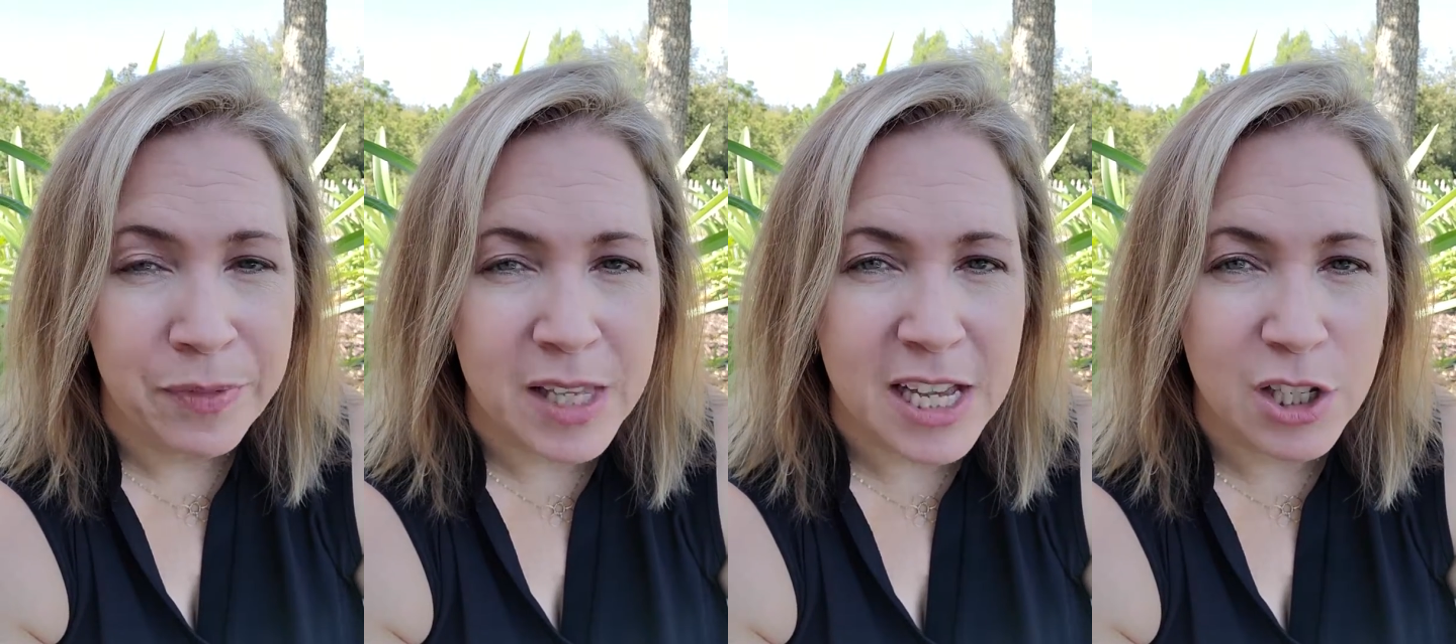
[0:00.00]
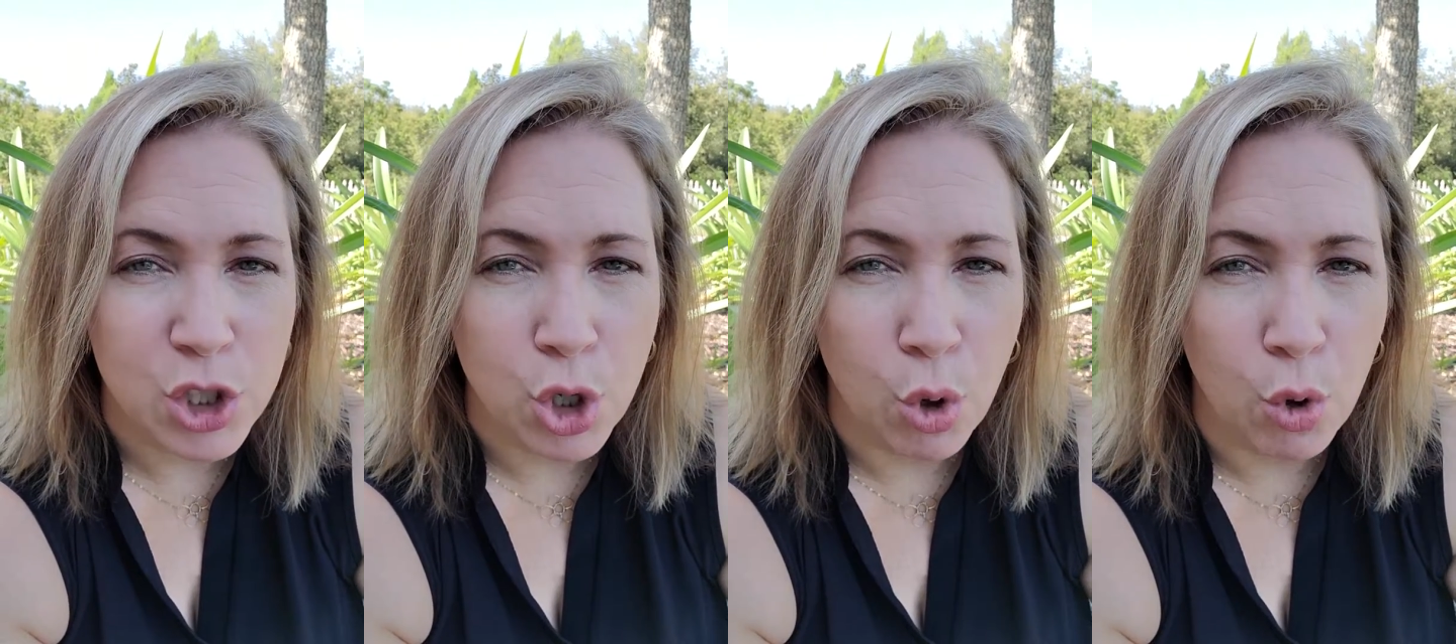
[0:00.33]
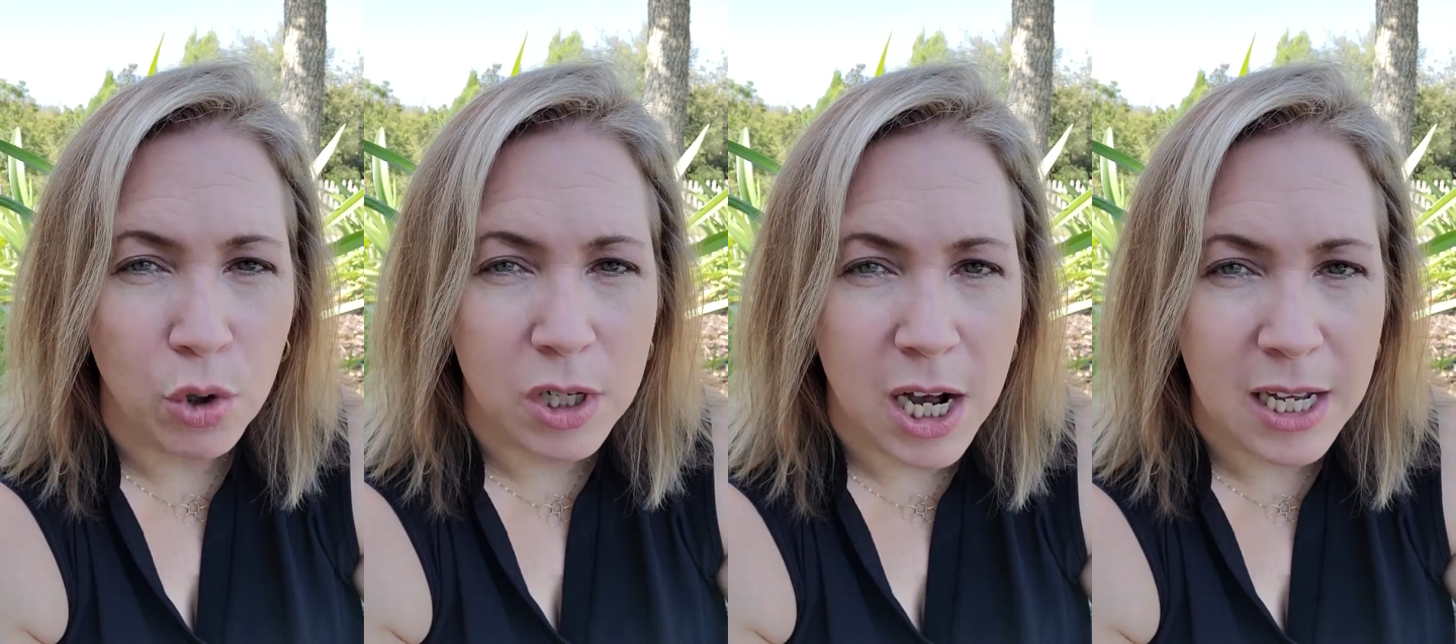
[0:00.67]
is
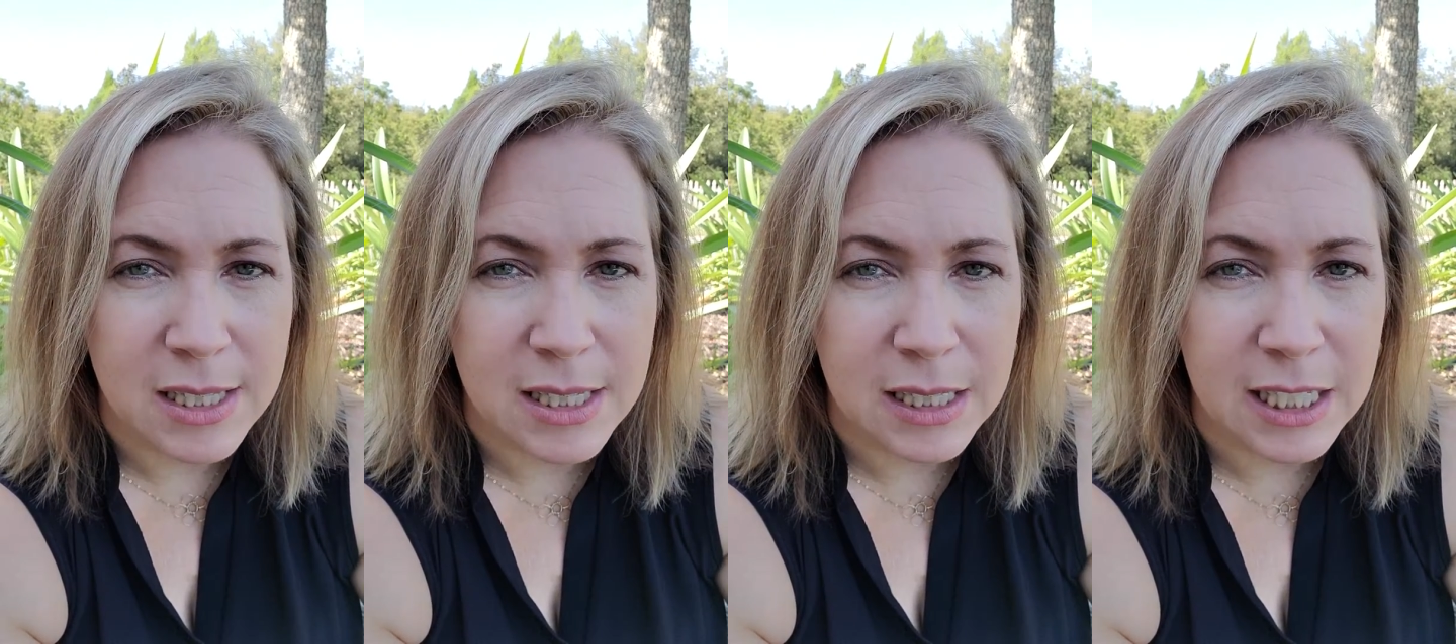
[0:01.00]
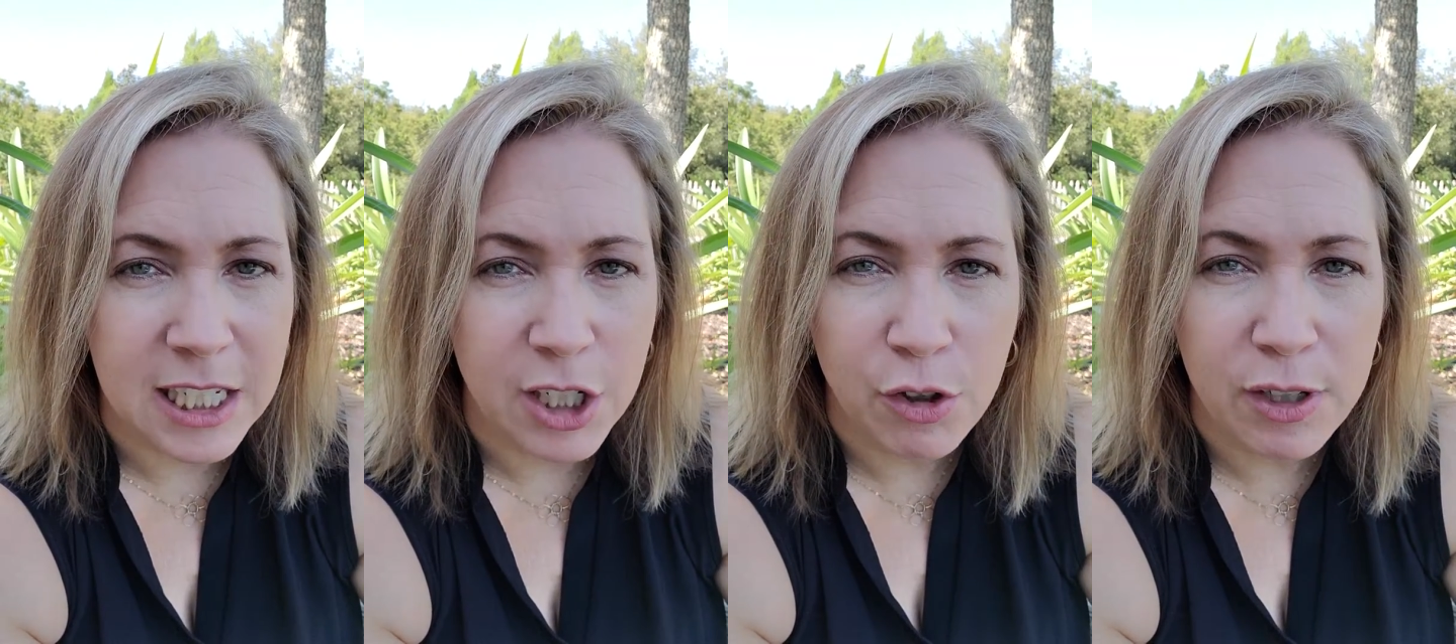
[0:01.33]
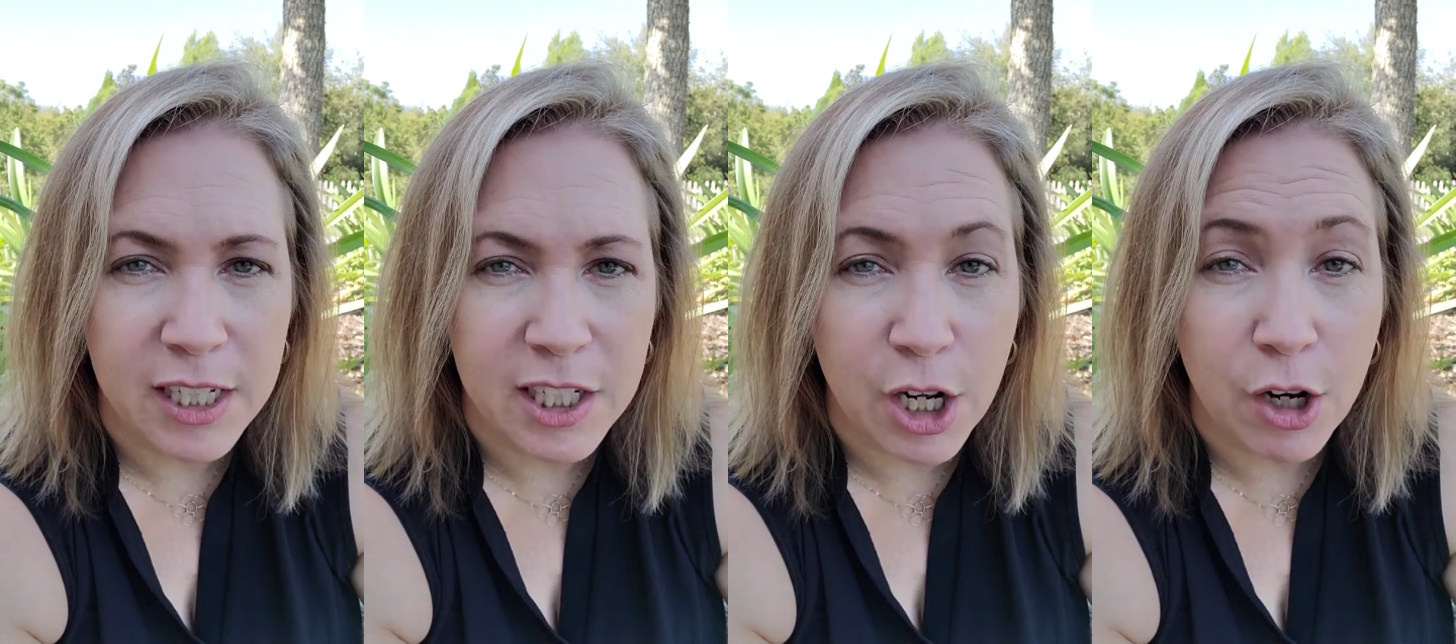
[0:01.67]
told constantly, you
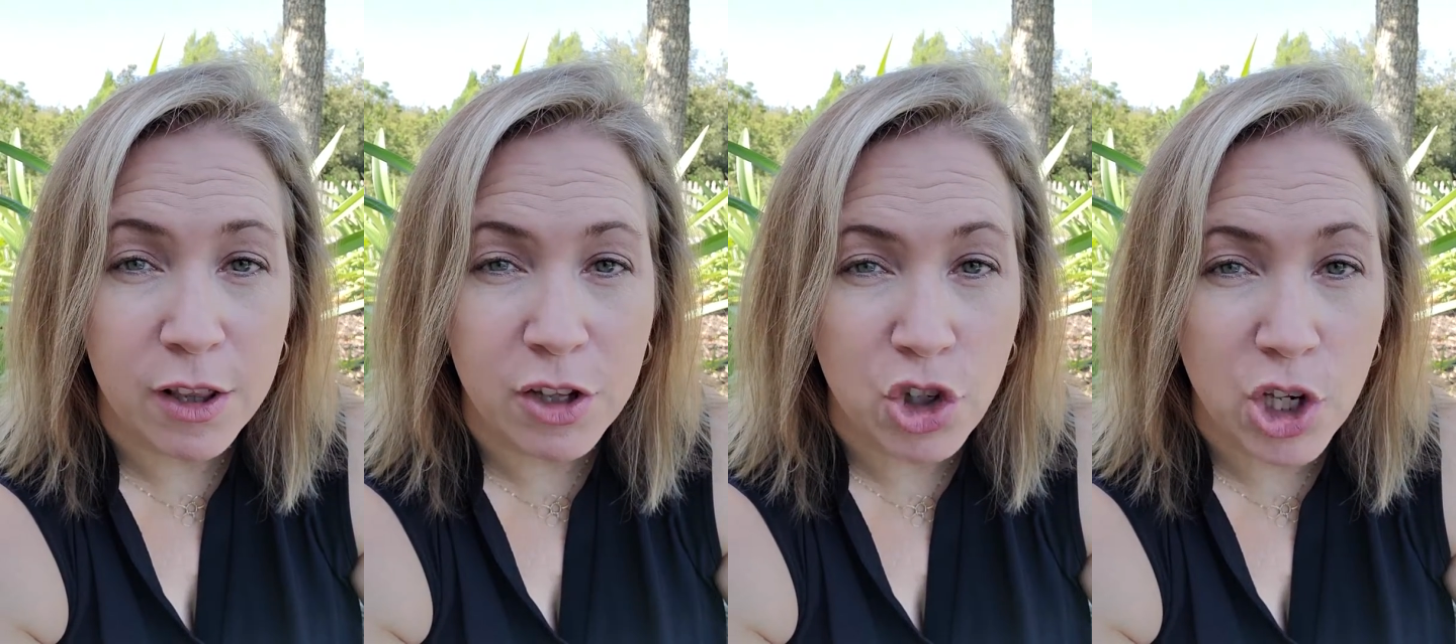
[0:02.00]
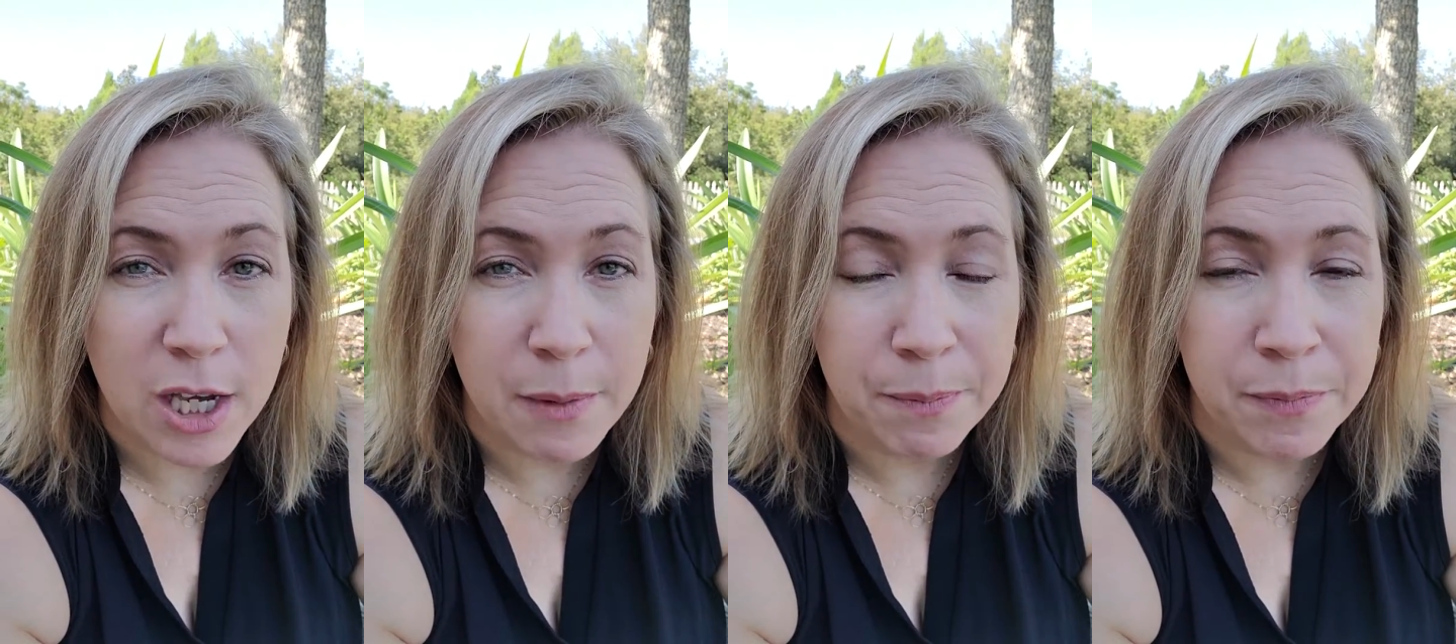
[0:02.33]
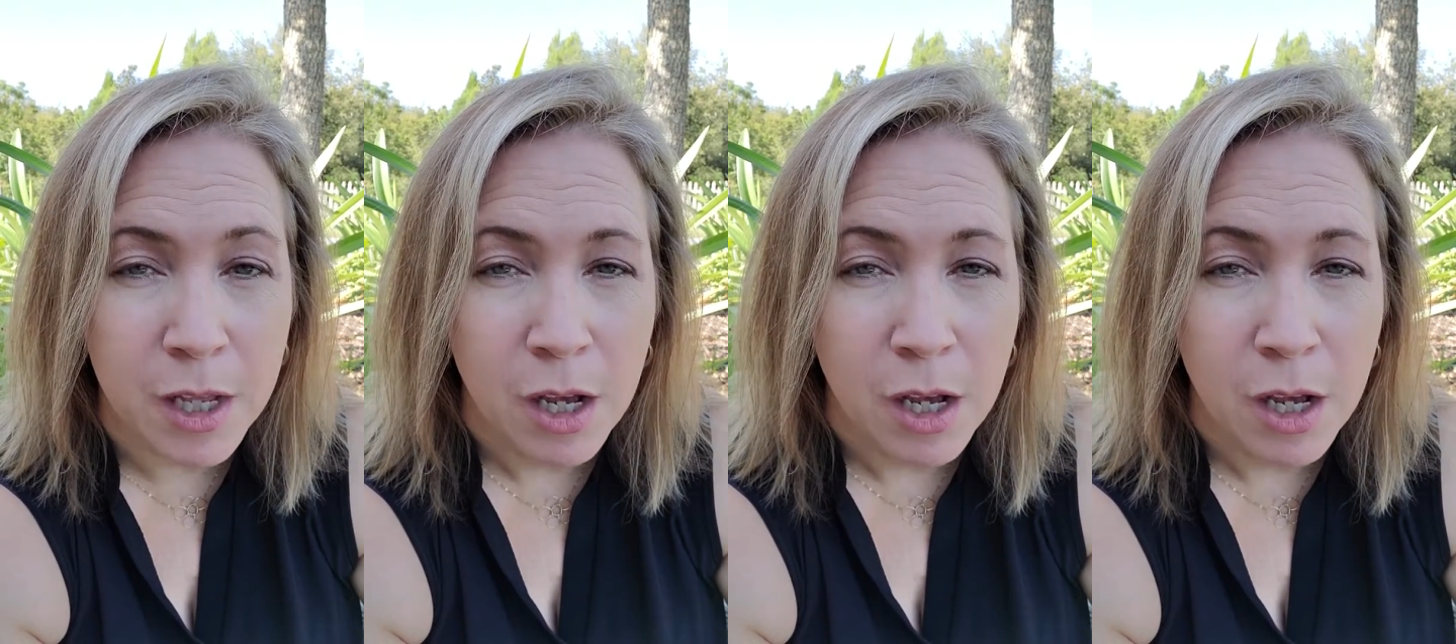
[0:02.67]
need to go to the gym,